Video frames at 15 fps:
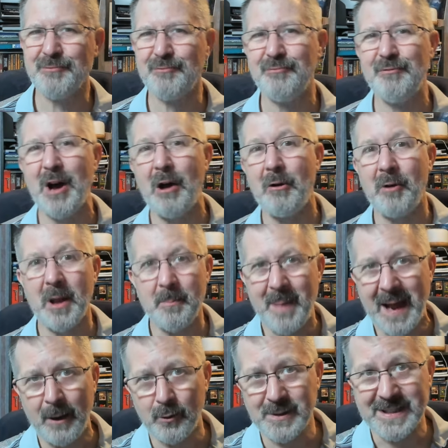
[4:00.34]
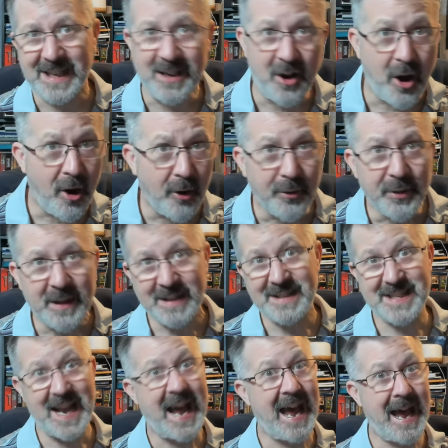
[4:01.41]
roll about on the
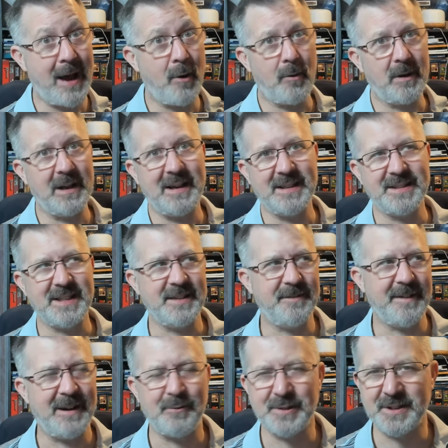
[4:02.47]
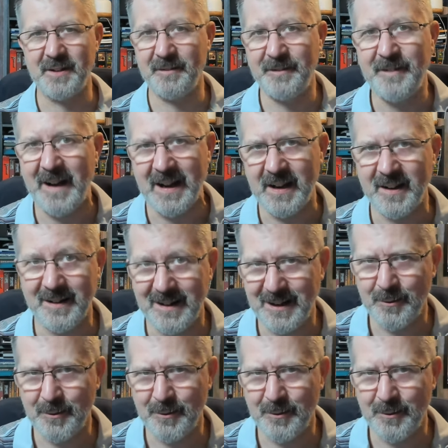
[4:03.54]
towel as if I was on fire.